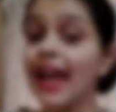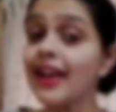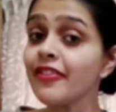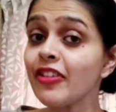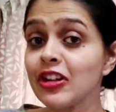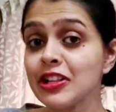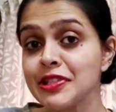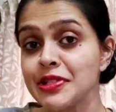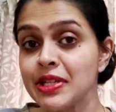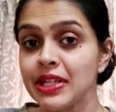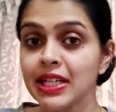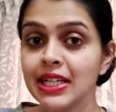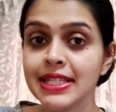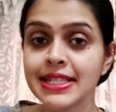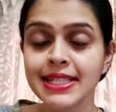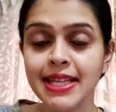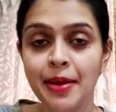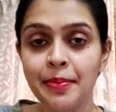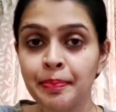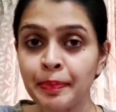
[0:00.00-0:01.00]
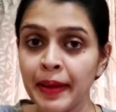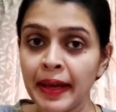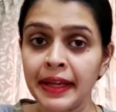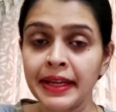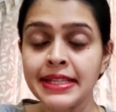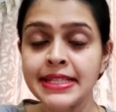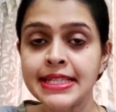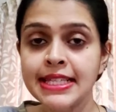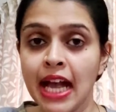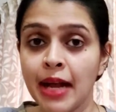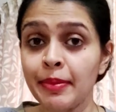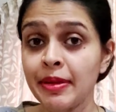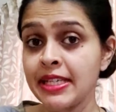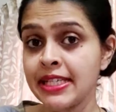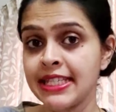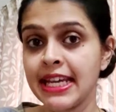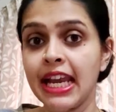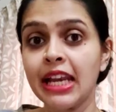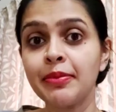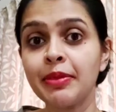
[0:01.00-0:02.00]
I've also heard some parents come
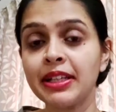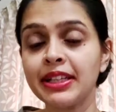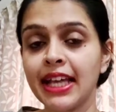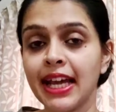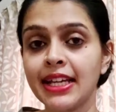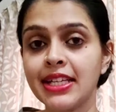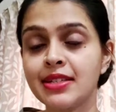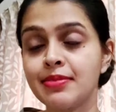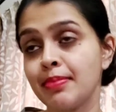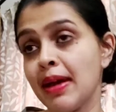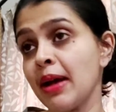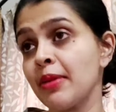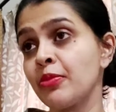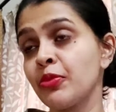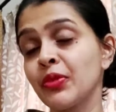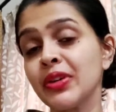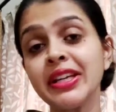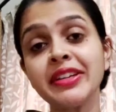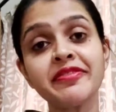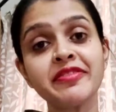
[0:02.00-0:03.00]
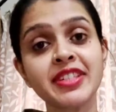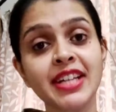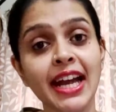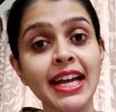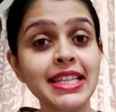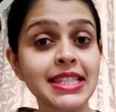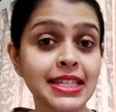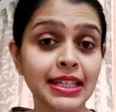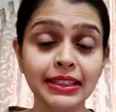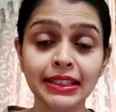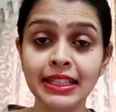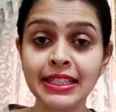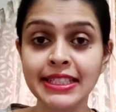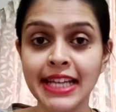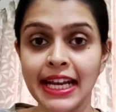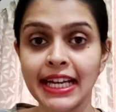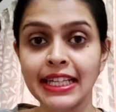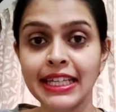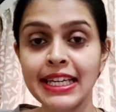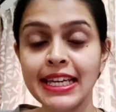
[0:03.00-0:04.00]
and tell me that, ma'am, we've tried certain
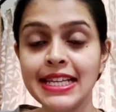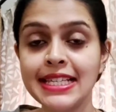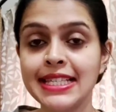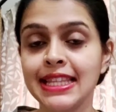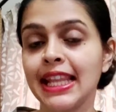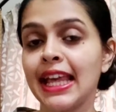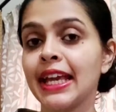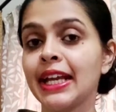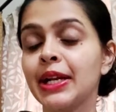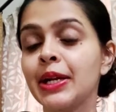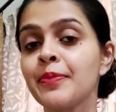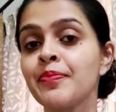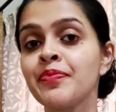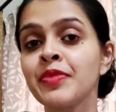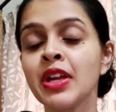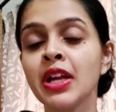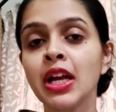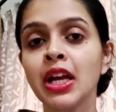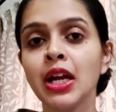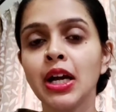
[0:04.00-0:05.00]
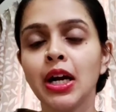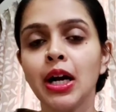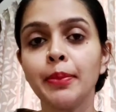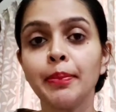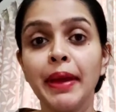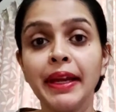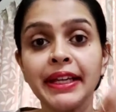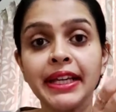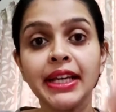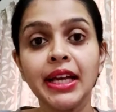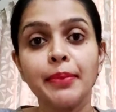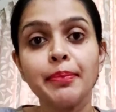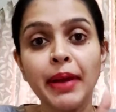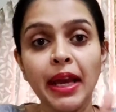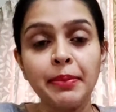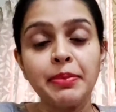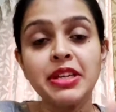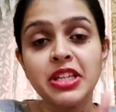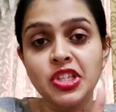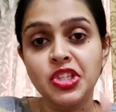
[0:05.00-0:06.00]
techniques like making a
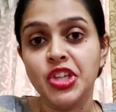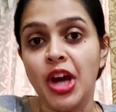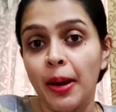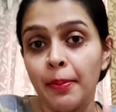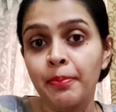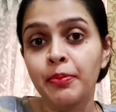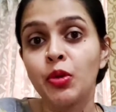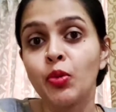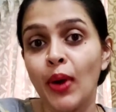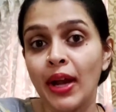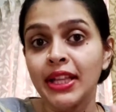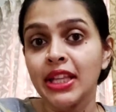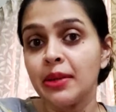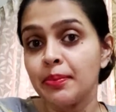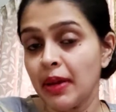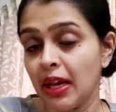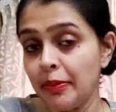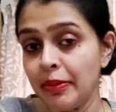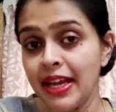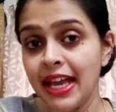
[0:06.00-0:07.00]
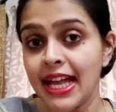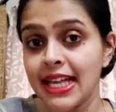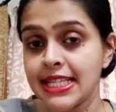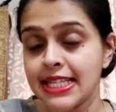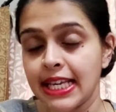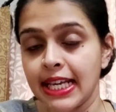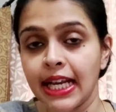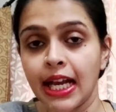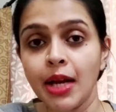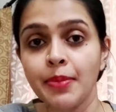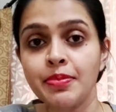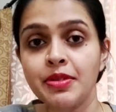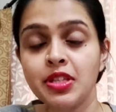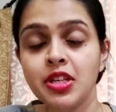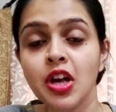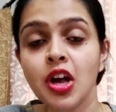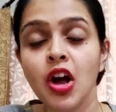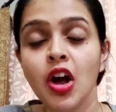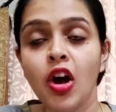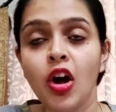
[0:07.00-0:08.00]
baby jump when the baby has
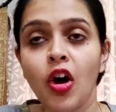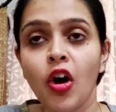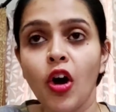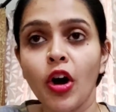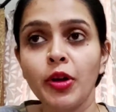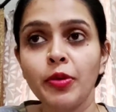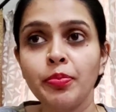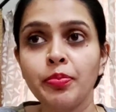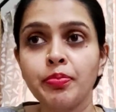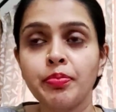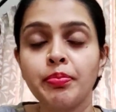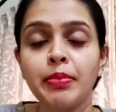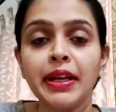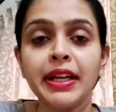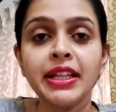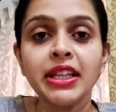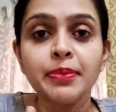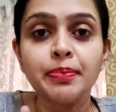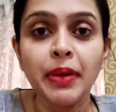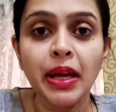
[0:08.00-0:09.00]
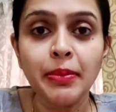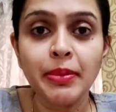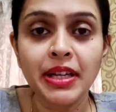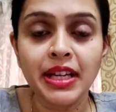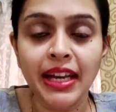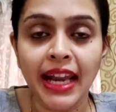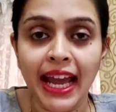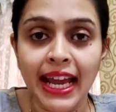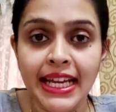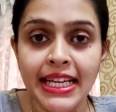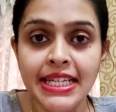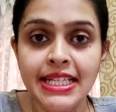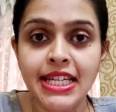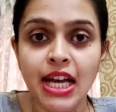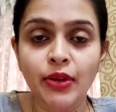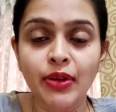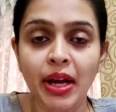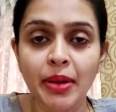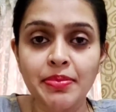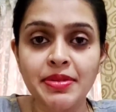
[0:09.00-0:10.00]
hiccups, or making the baby lie
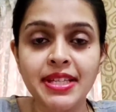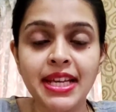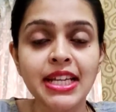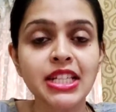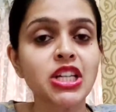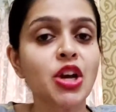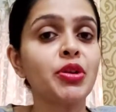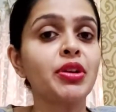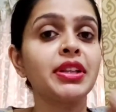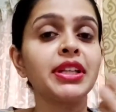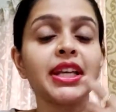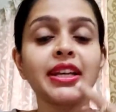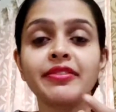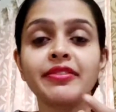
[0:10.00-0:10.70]
down upside down and